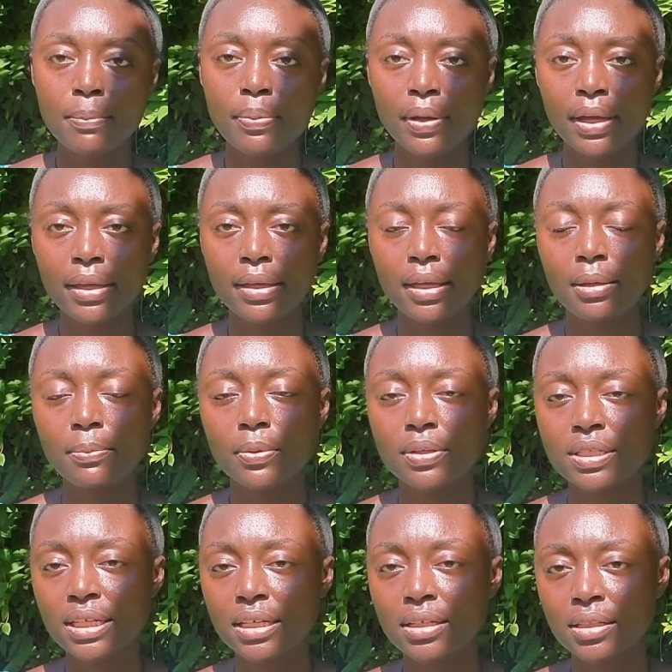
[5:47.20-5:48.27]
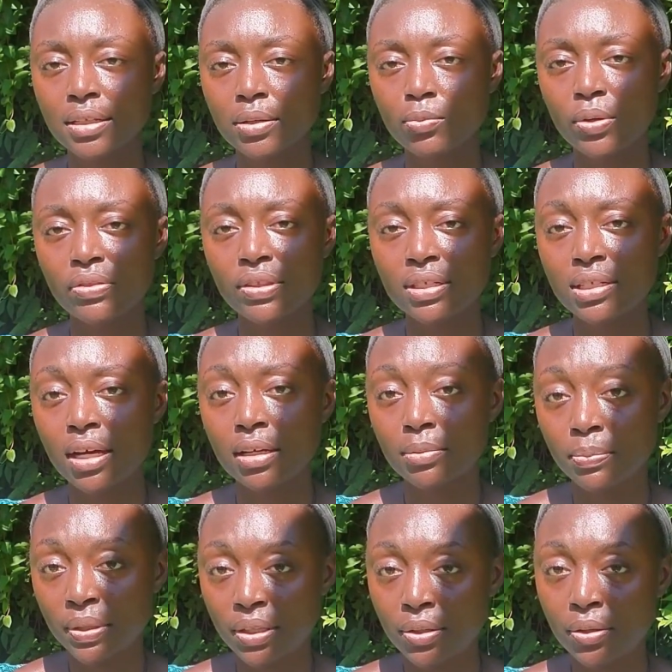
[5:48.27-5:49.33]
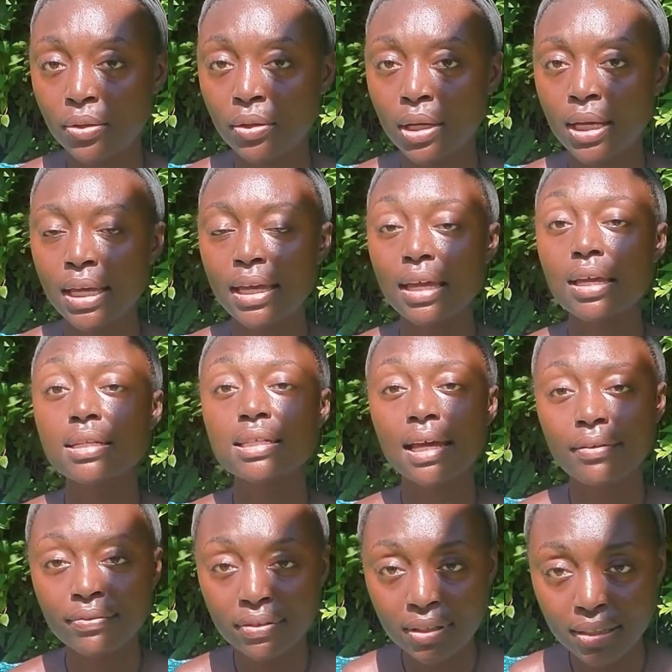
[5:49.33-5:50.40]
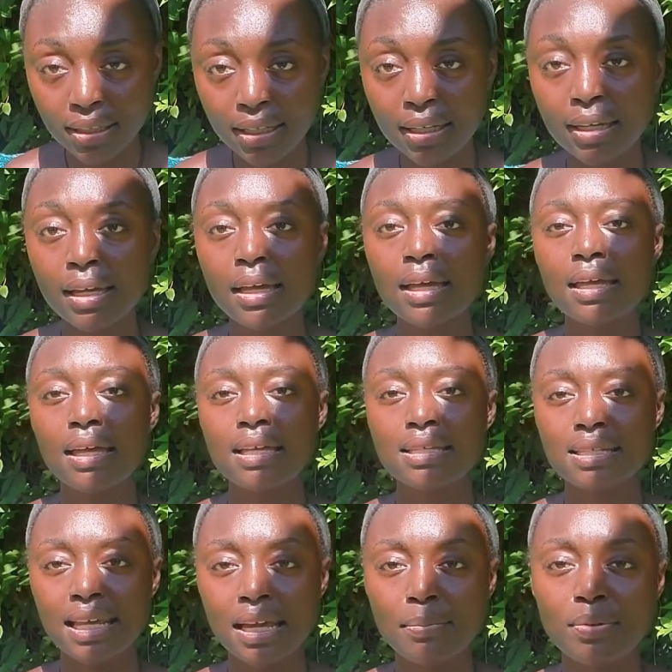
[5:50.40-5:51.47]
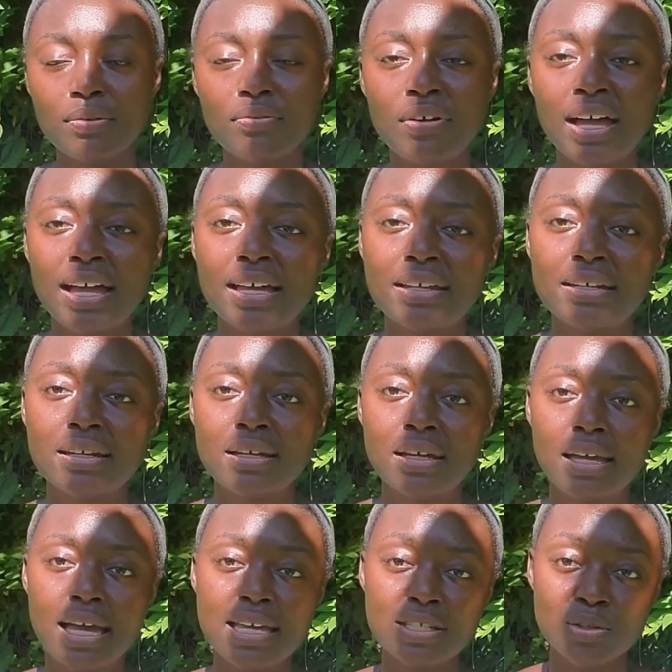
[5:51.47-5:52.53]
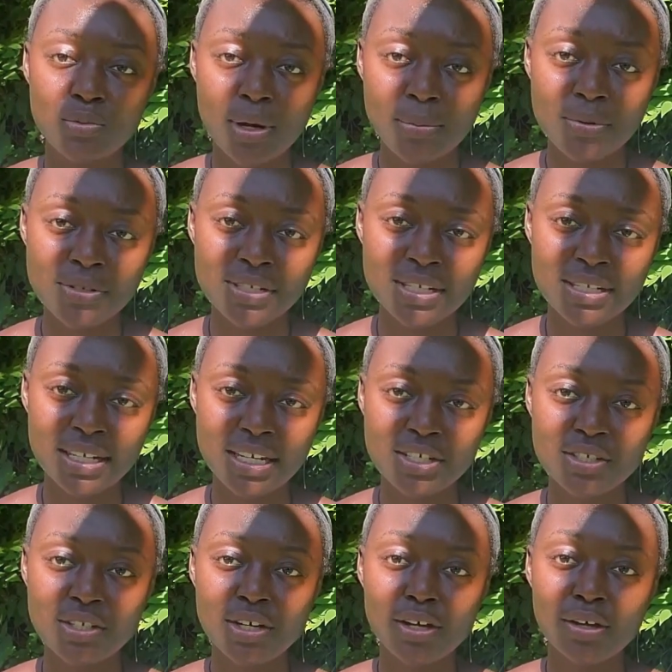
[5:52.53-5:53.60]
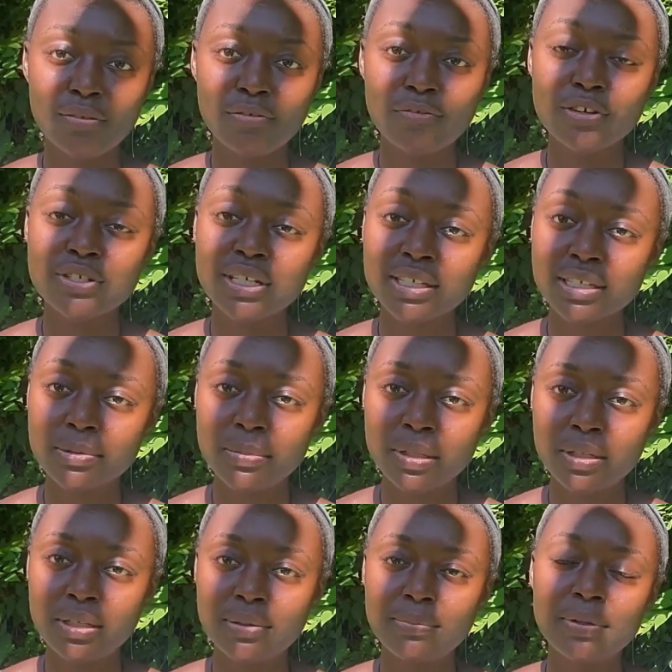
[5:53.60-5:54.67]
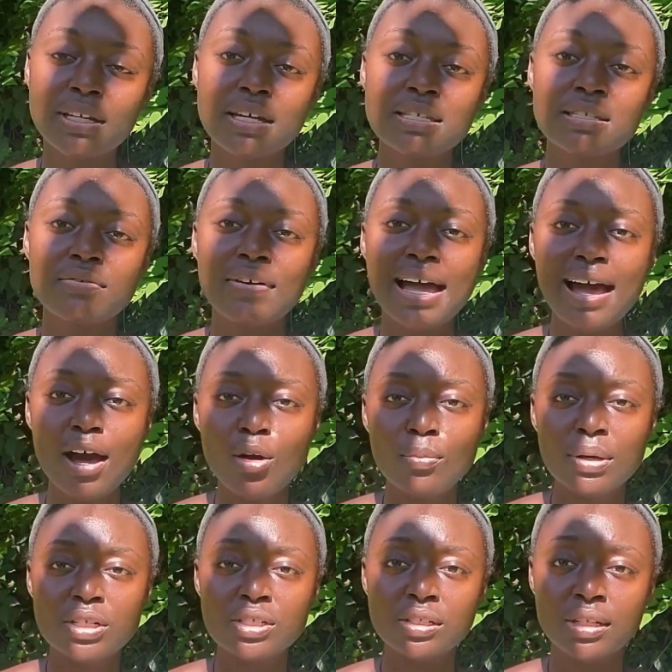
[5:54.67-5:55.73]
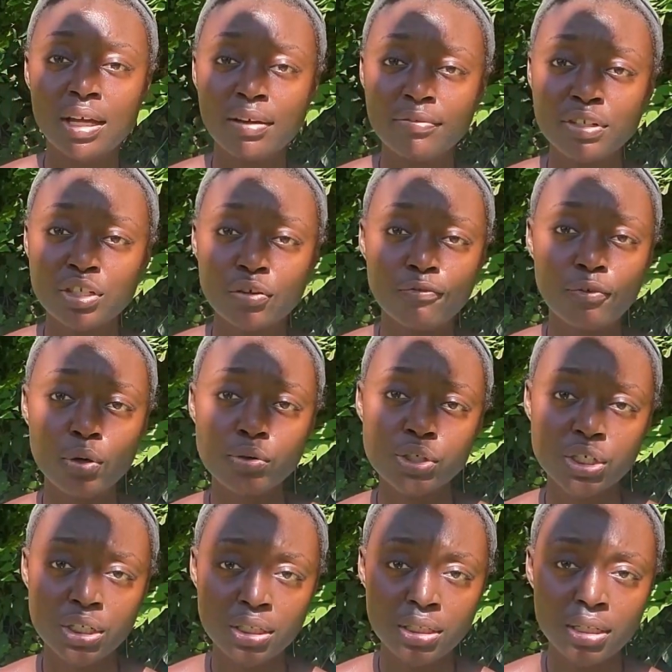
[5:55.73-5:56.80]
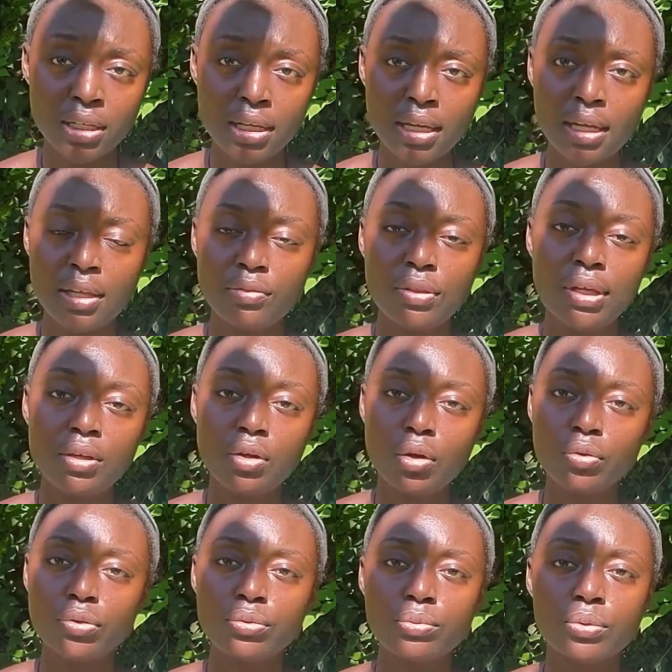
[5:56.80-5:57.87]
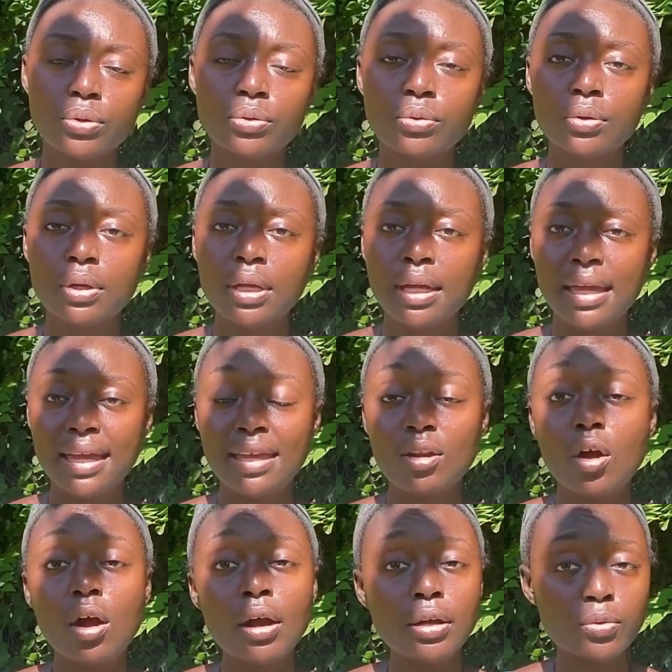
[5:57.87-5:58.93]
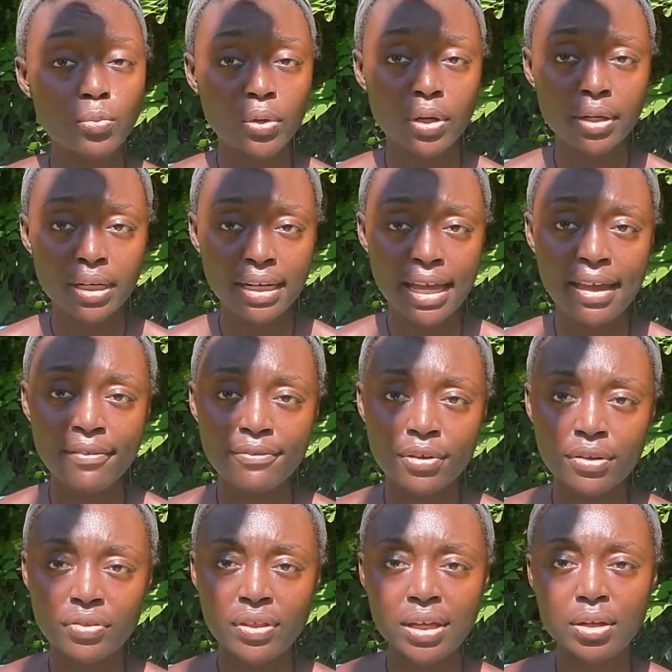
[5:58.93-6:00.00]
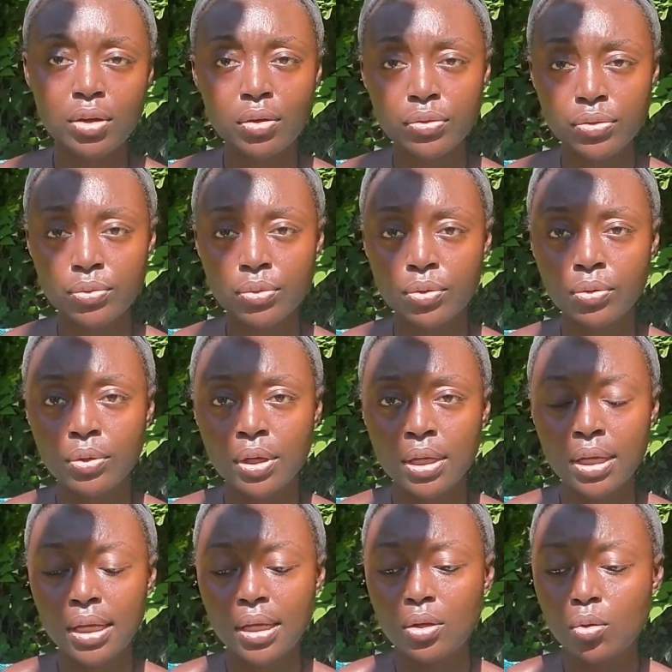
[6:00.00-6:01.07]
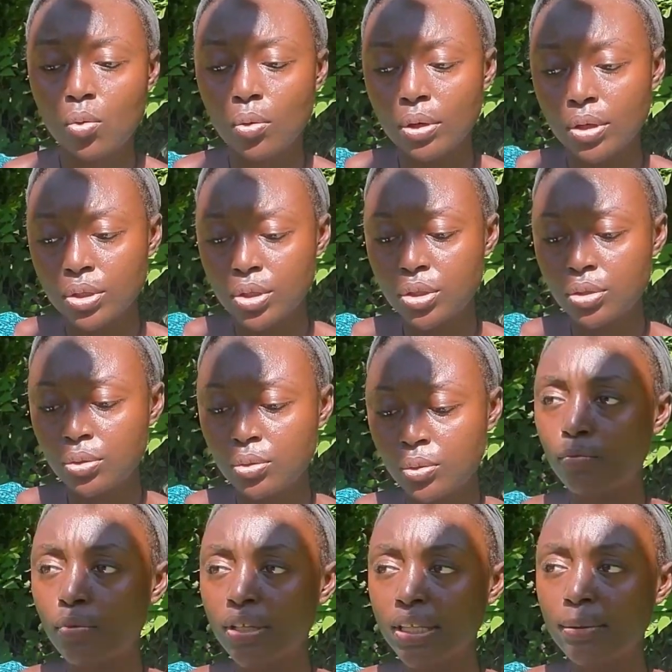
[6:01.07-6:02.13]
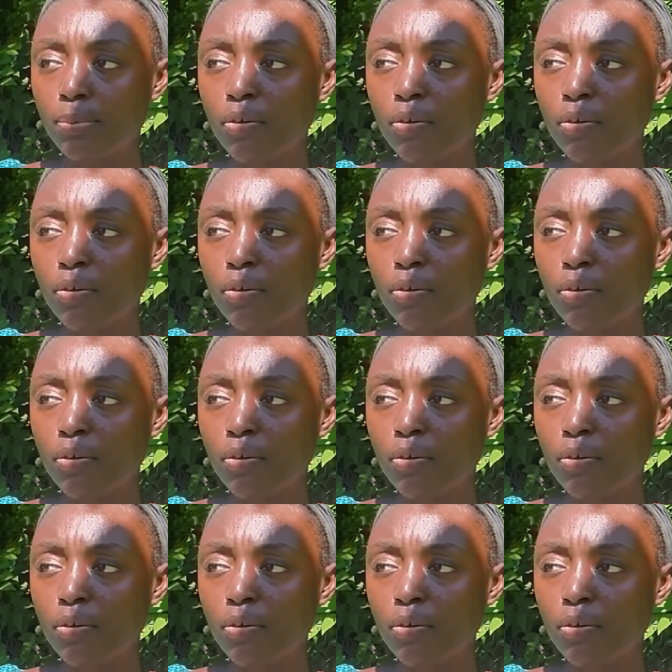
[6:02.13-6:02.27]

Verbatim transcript: But in particular with the dung beetle, it definitely is amplified as a representation of fertility because of how much love and devotion they go through and hard work and effort they go through in order to really